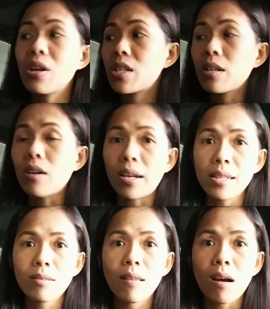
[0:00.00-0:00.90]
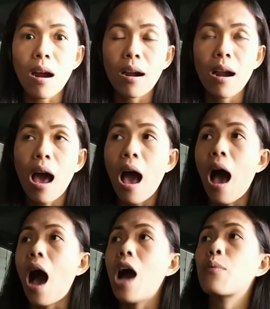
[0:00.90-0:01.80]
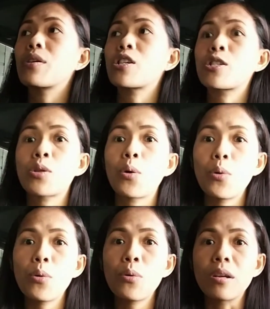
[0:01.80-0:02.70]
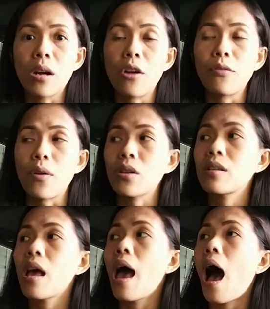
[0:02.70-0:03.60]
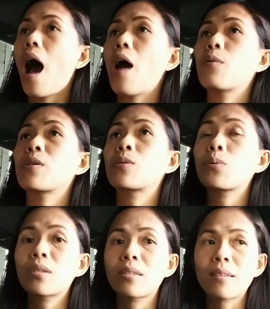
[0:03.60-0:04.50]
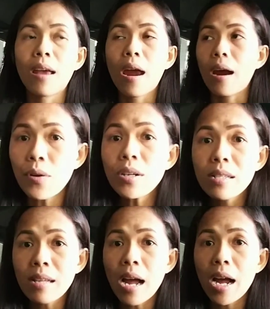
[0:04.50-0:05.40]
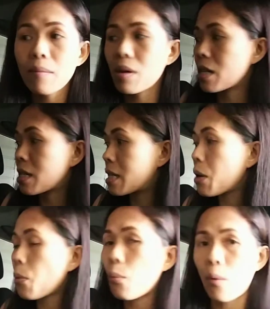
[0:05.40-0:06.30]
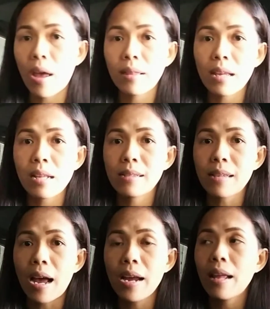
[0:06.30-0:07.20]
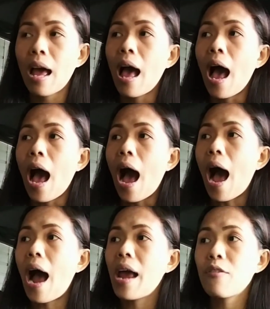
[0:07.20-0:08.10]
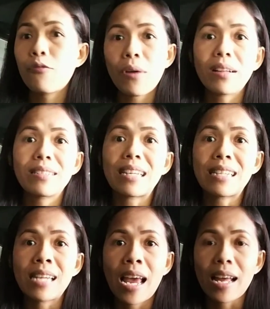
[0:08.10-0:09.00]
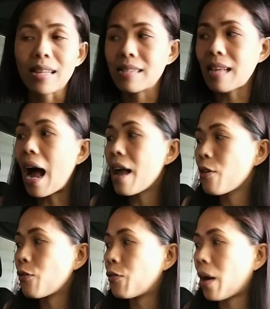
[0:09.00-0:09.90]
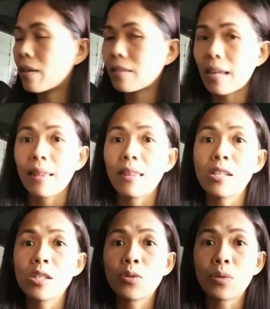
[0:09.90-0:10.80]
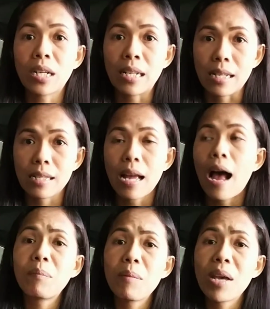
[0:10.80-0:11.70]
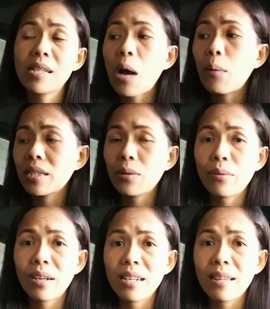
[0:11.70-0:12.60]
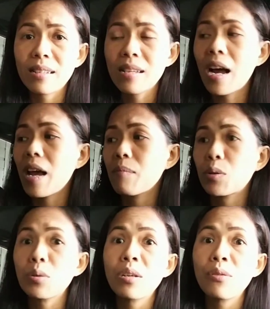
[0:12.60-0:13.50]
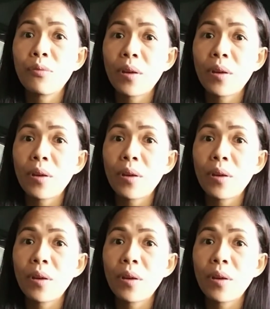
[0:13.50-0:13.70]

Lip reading: when she got into the car, I was so nervous. I was so scared. First time she went inside, I felt the tense. I felt the strictness. Probably because I wasn't ready that time, so she